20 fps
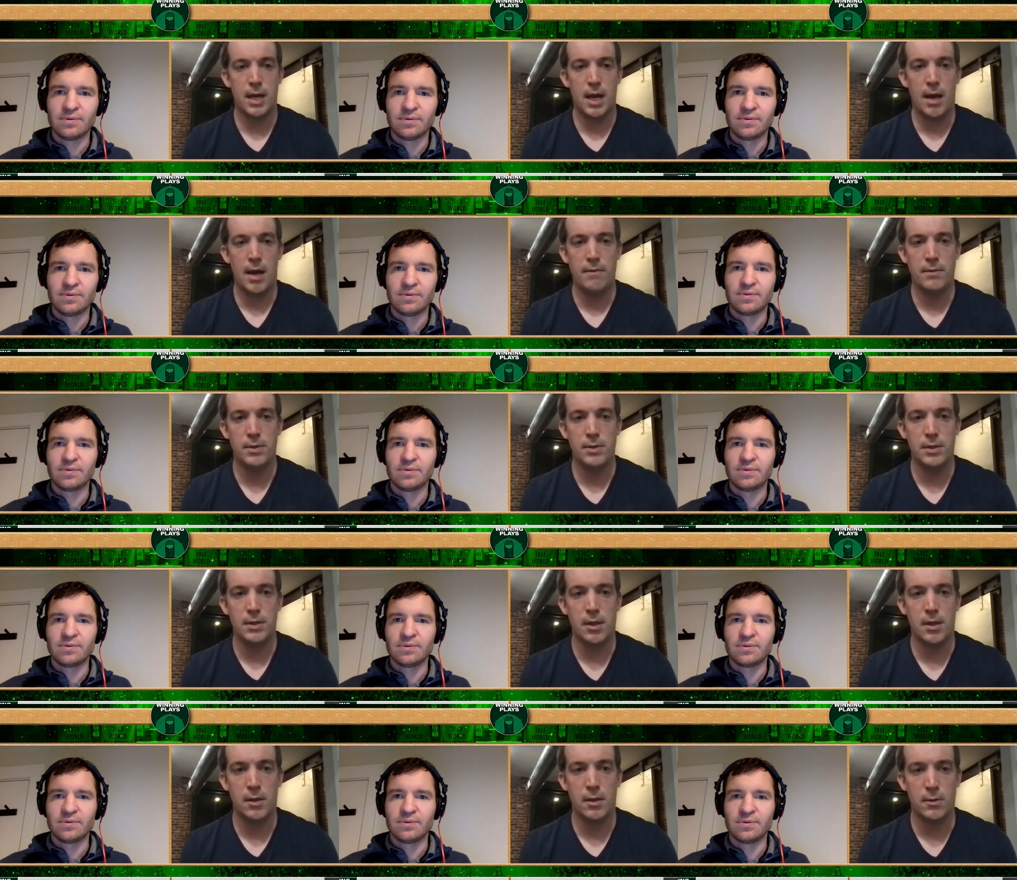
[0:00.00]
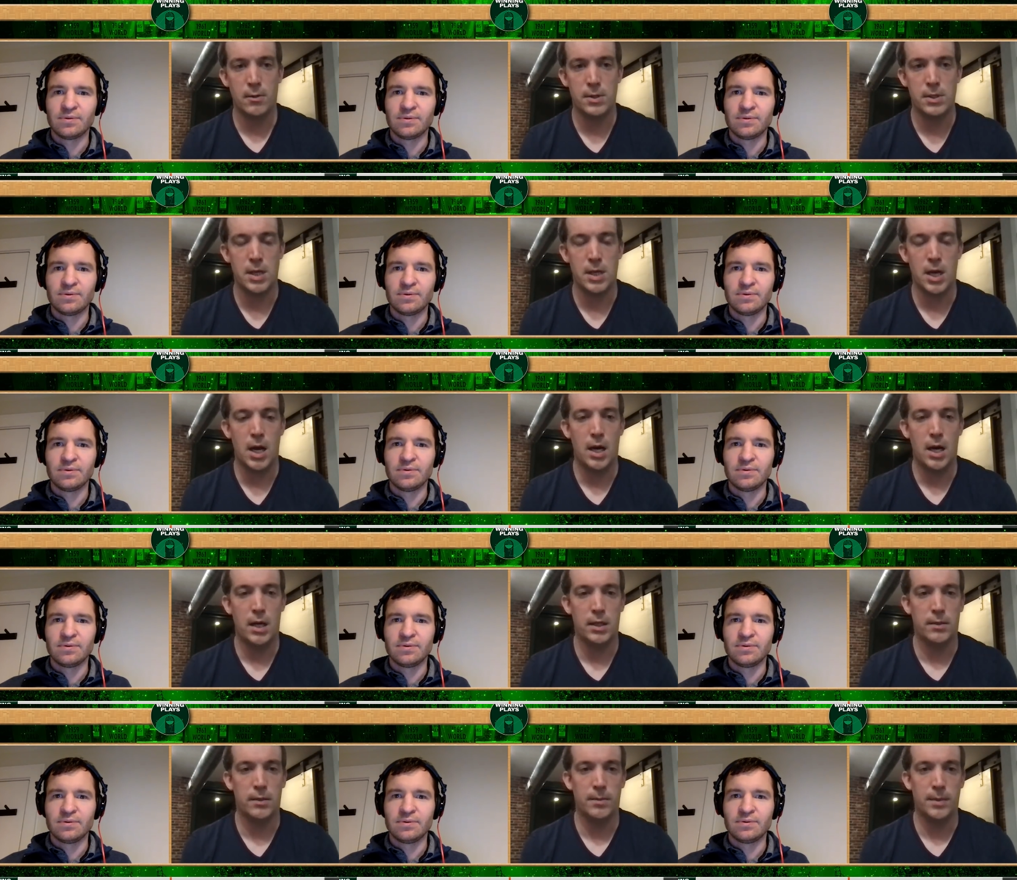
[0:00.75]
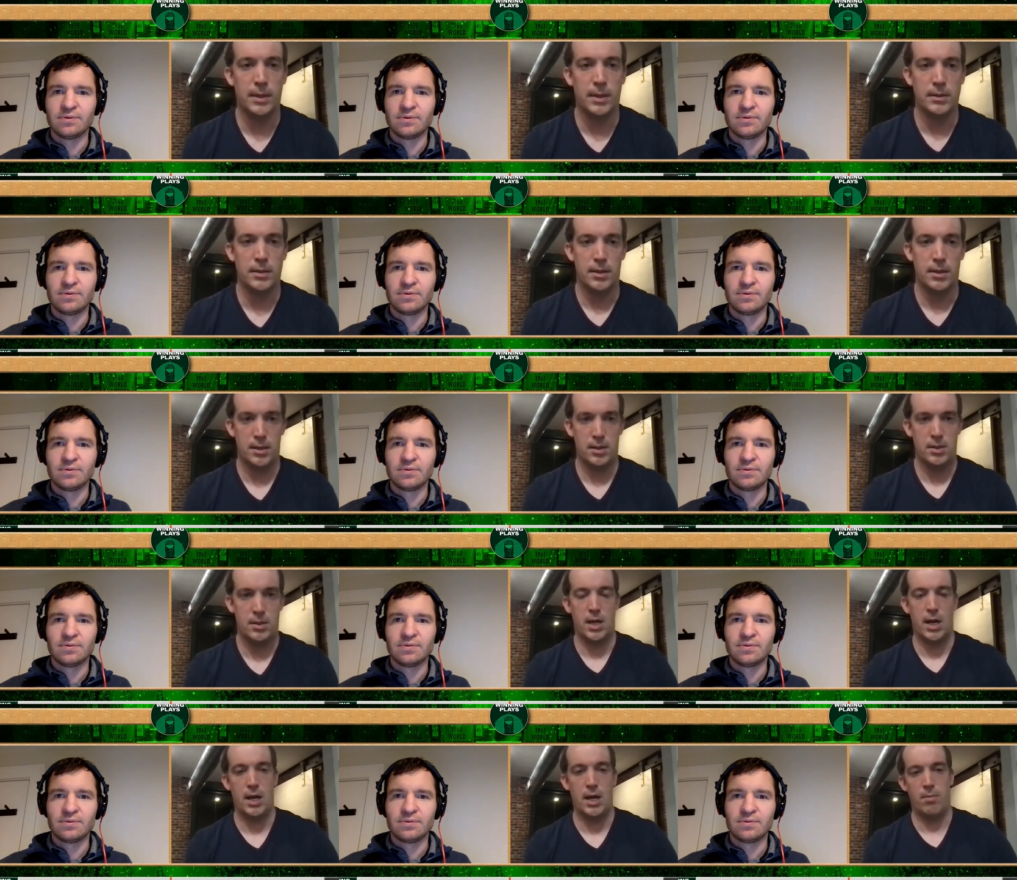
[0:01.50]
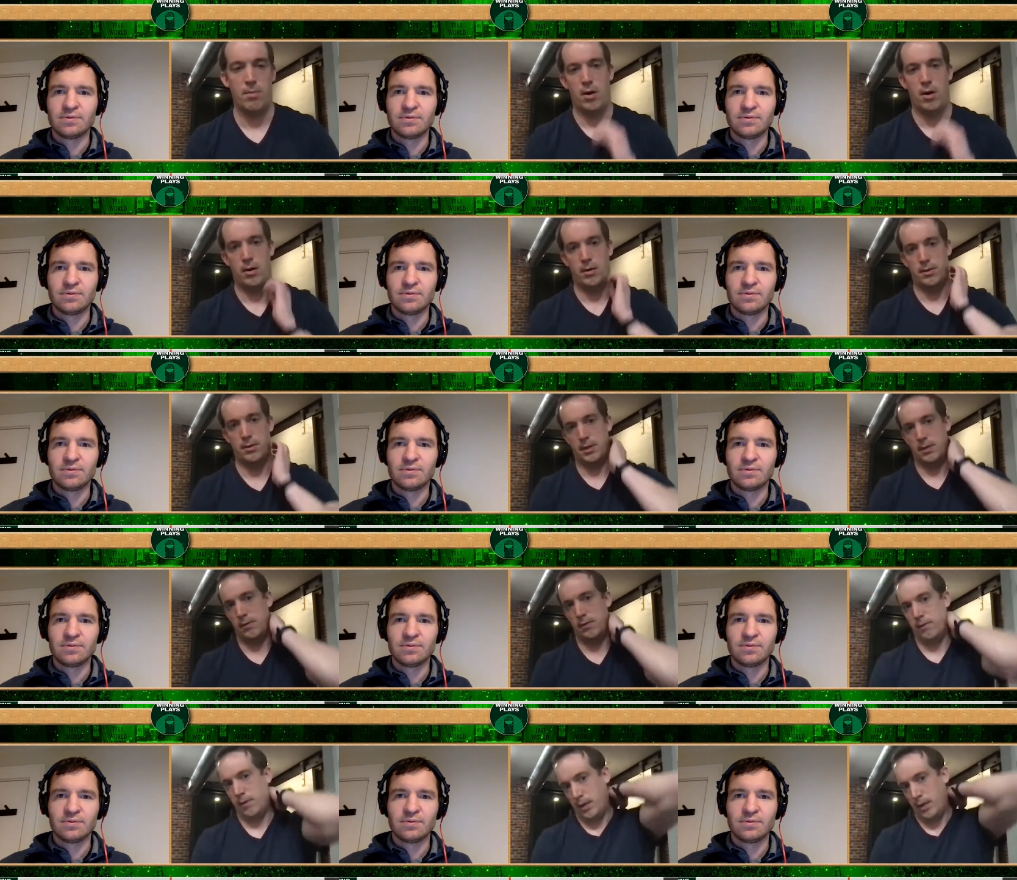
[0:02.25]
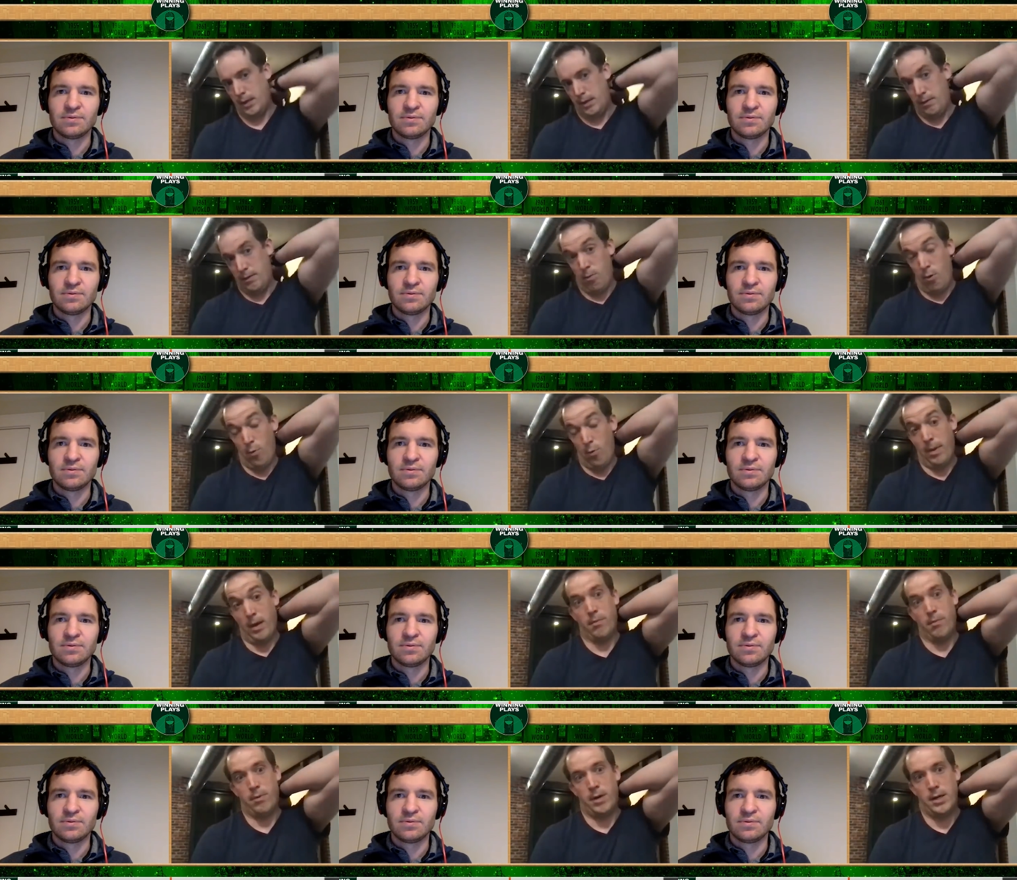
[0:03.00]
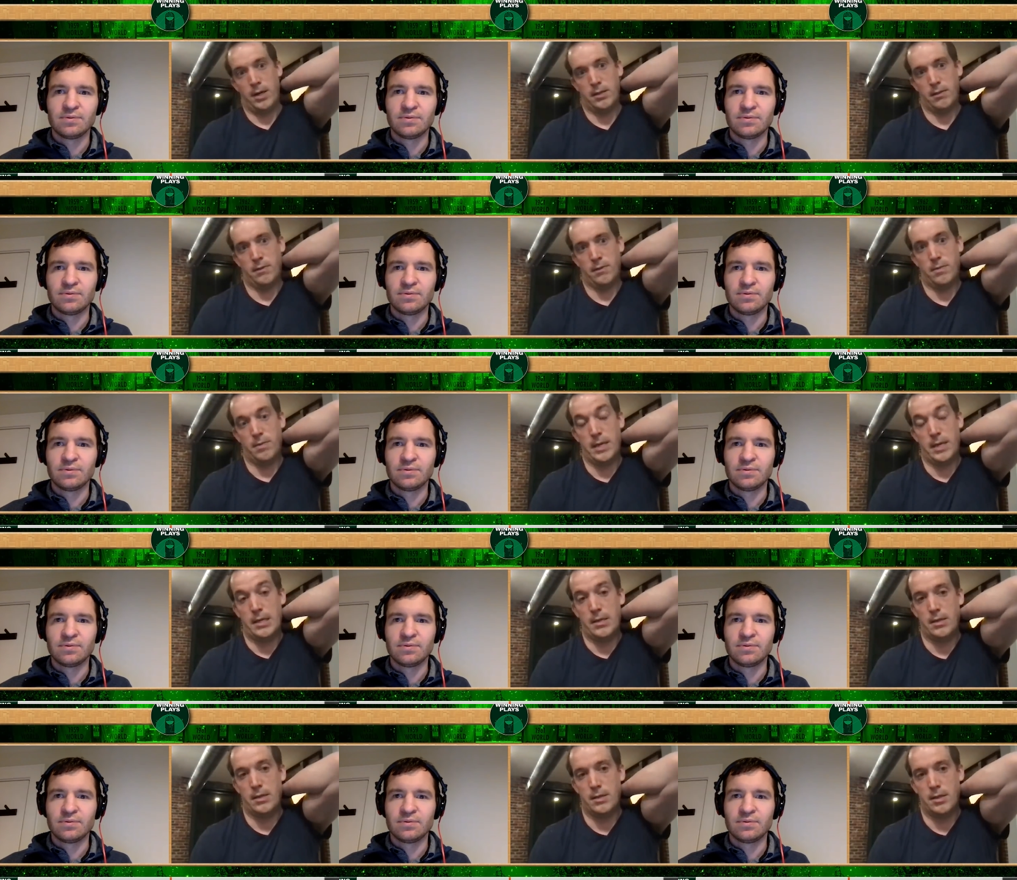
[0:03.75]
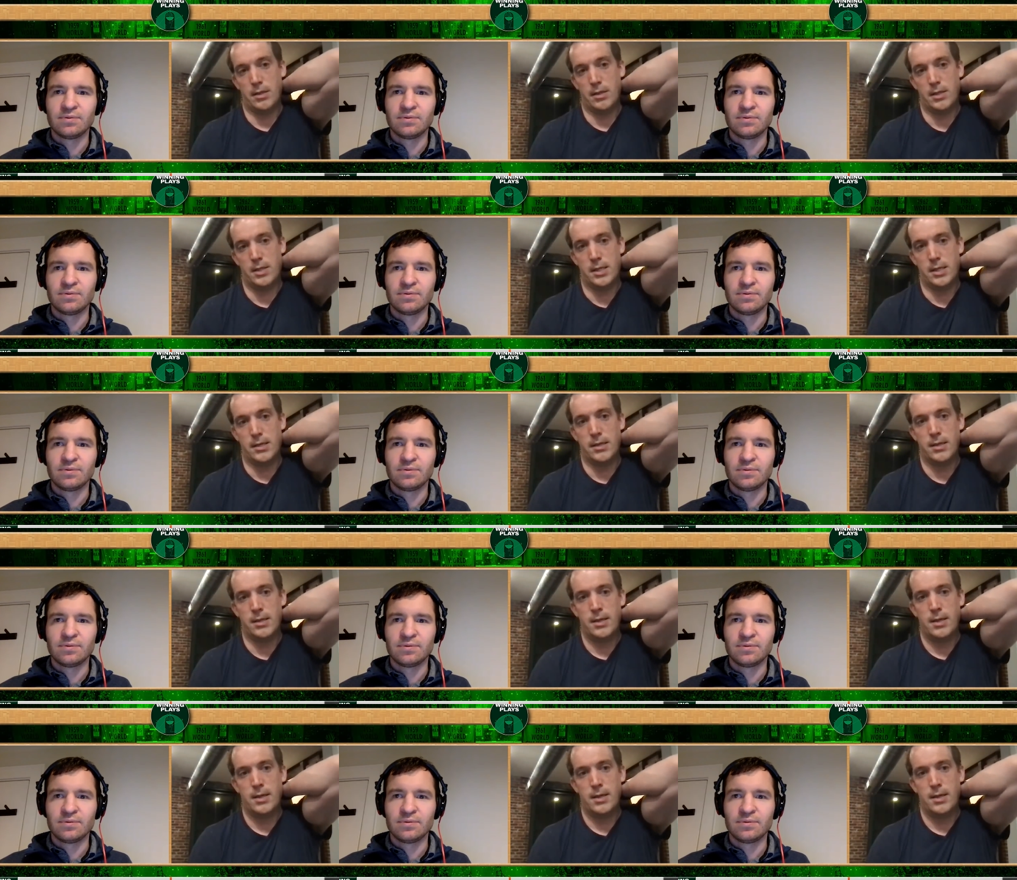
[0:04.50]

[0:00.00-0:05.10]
Speaker 1: Obviously, although Siakam and, and Scotty Barnes have, uh, have both been impressive to me at least this year.